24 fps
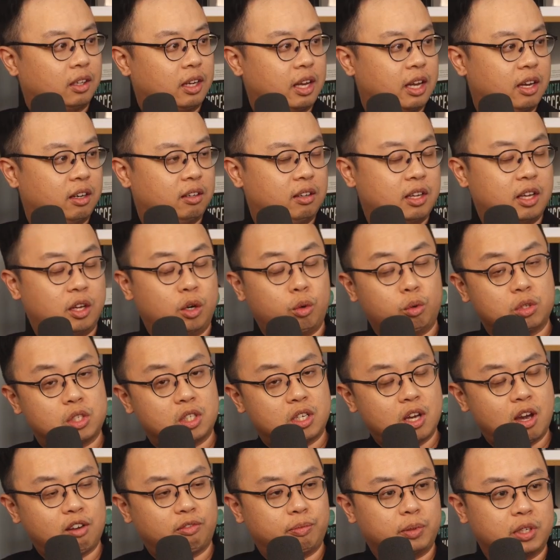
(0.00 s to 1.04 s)
And it was
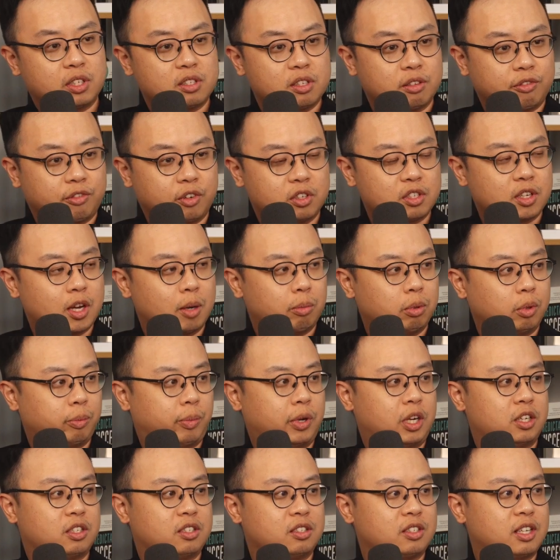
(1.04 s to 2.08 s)
tough because the first couple of
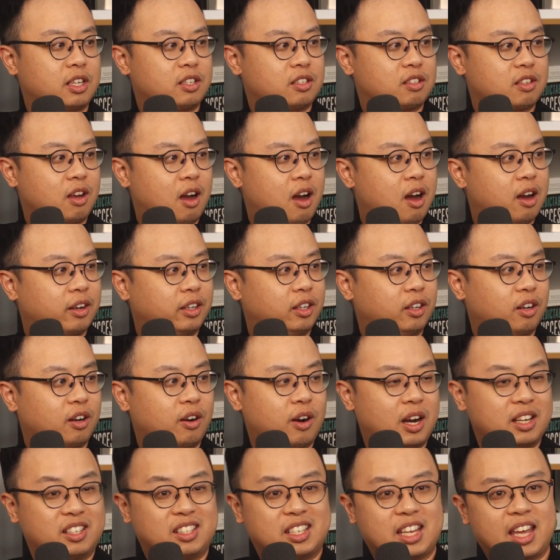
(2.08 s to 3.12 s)
patients I saw,
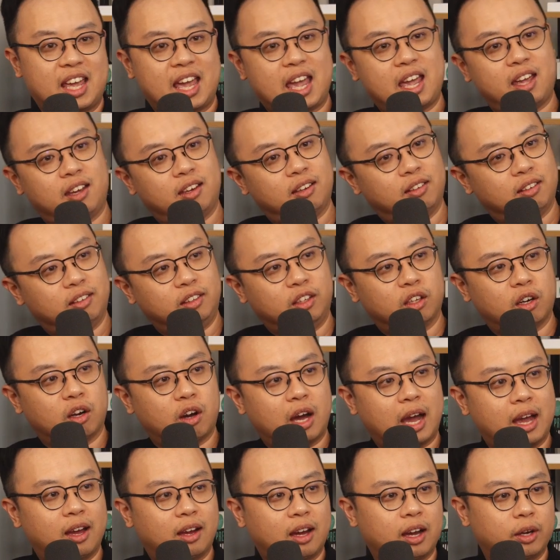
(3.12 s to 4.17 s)
I'd say, hey,
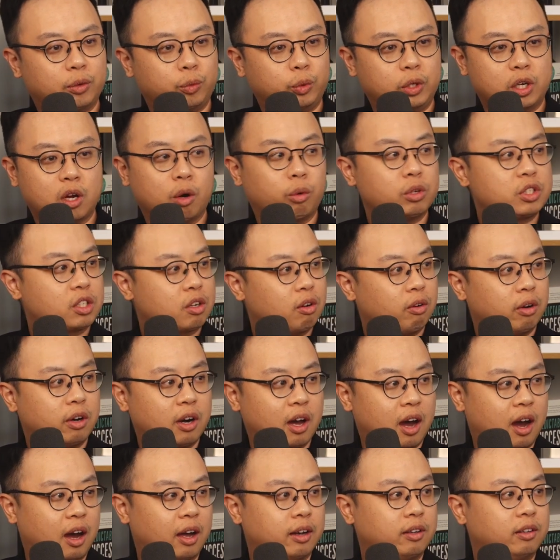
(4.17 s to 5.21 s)
we know what's going
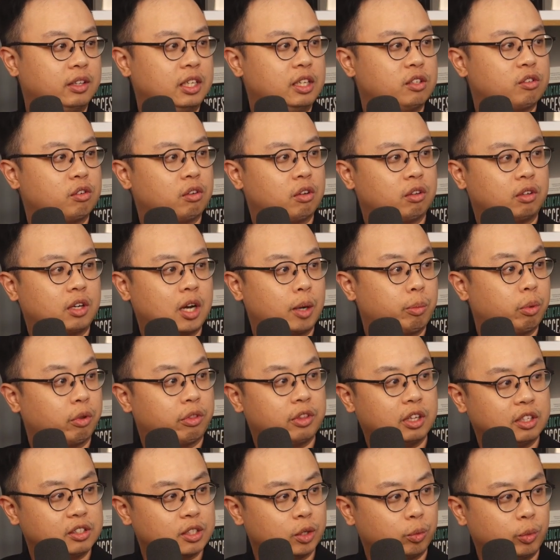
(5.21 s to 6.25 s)
on. These are the couple
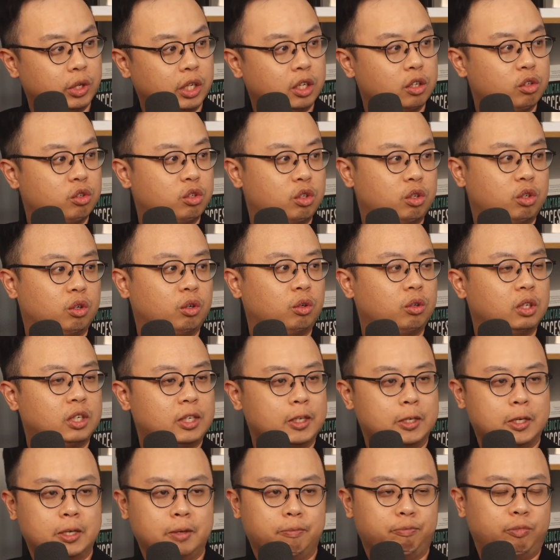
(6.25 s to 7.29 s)
things that we can do.
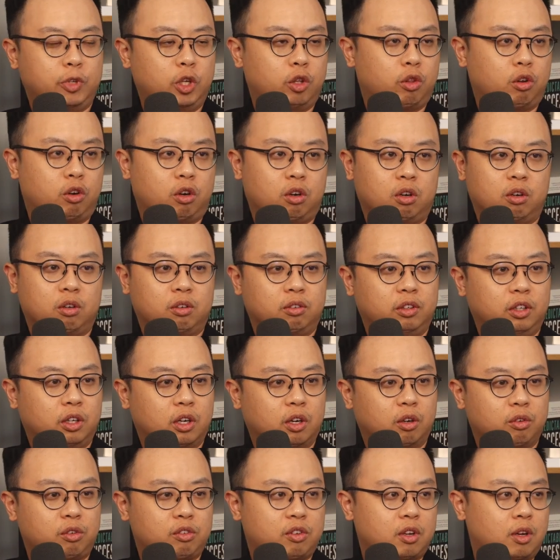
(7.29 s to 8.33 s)
Either,
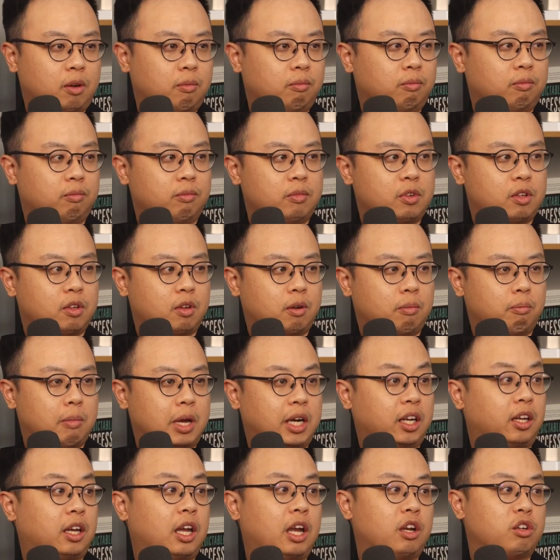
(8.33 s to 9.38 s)
some
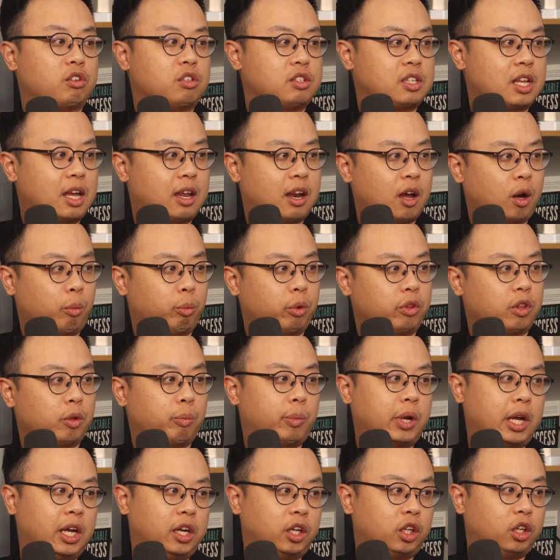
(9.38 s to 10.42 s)
medications that help with the
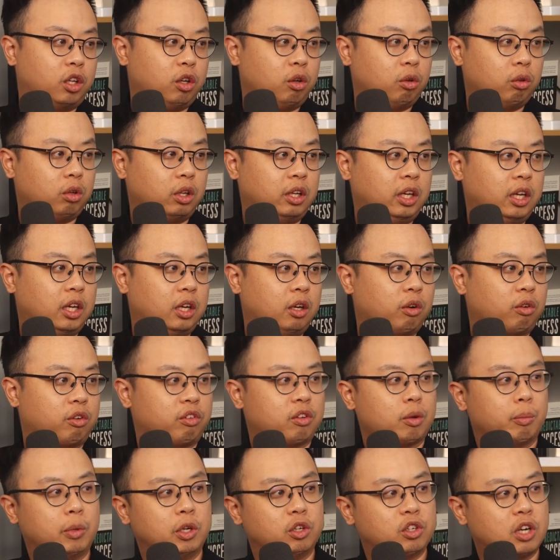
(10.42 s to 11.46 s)
pain acutely, or
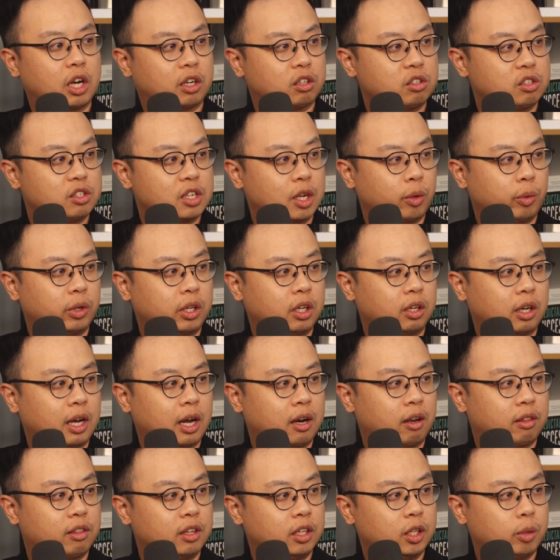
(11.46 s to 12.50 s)
some injections that we can
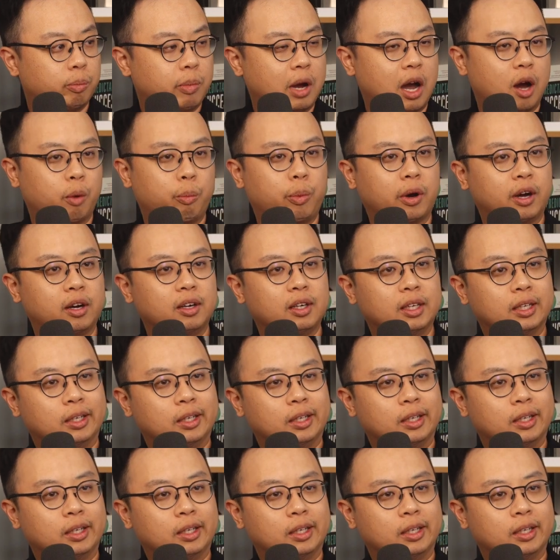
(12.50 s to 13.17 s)
kind of think about. But